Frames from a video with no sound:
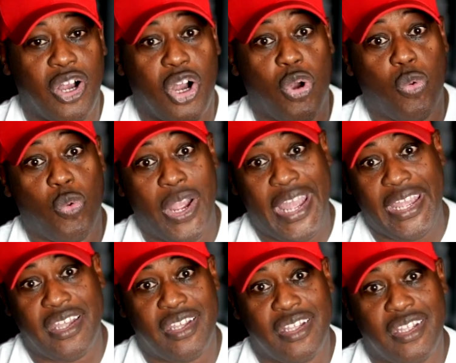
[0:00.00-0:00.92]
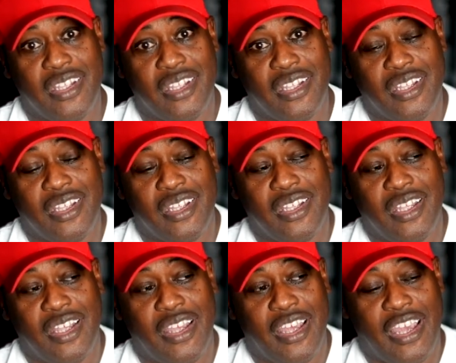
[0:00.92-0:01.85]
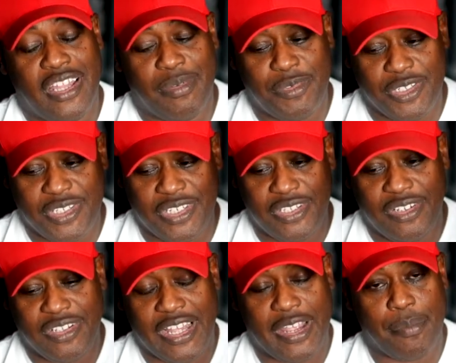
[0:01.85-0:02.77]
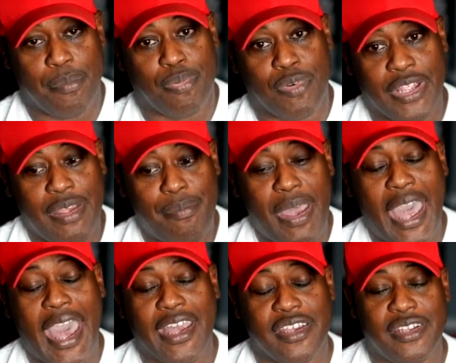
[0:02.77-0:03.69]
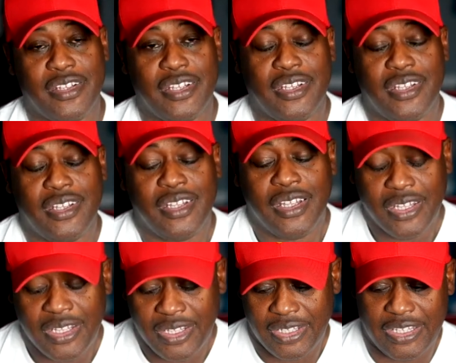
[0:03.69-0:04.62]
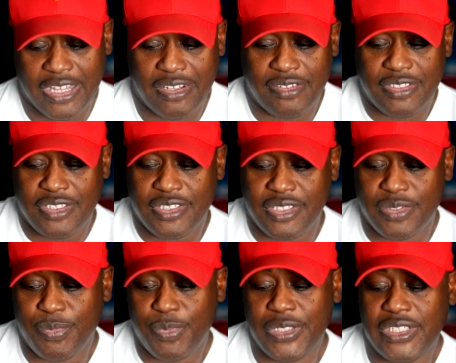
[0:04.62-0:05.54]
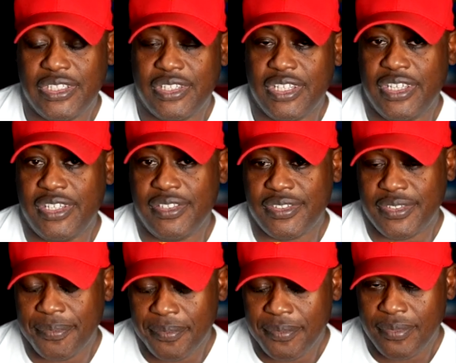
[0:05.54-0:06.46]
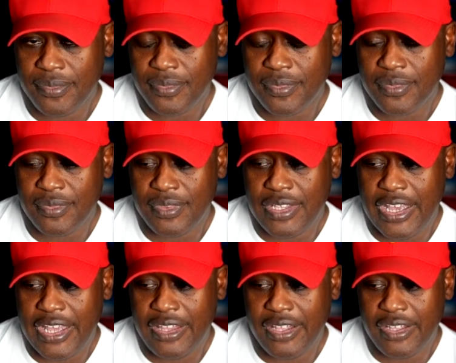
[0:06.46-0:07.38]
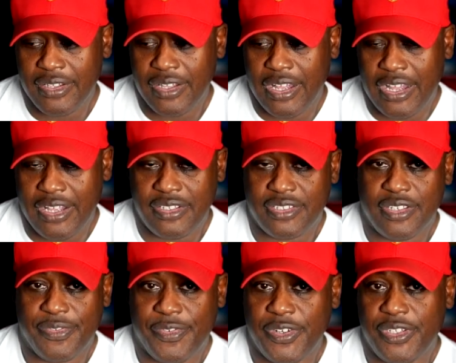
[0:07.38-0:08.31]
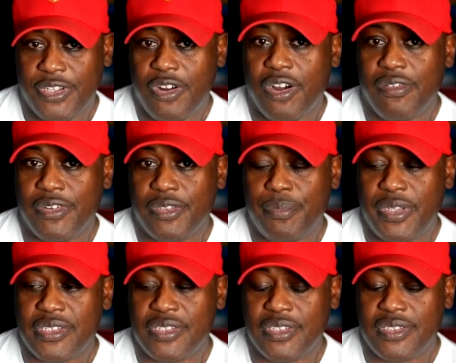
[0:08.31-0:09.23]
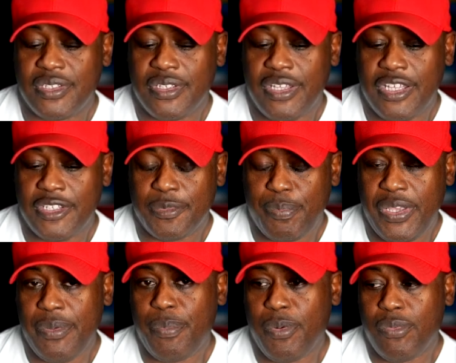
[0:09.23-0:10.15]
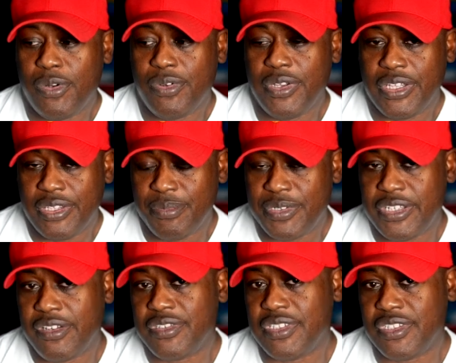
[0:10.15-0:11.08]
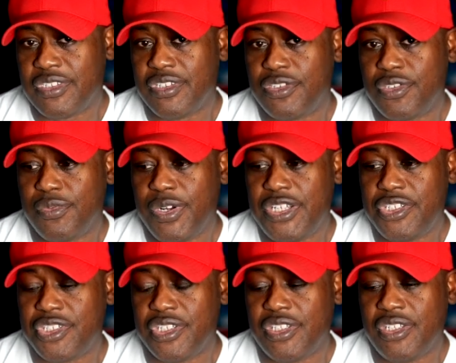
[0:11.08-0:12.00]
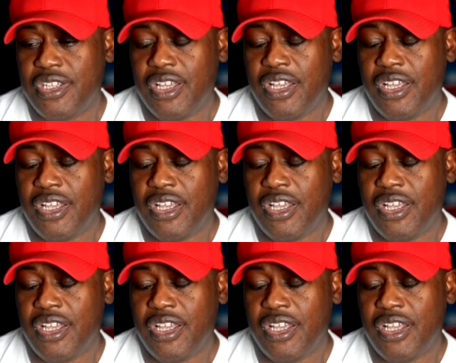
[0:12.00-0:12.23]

away. And I'm just sitting there like, bring it back. Now, this is one of the things that I suffer in the car rental business is people will get themselves in a situation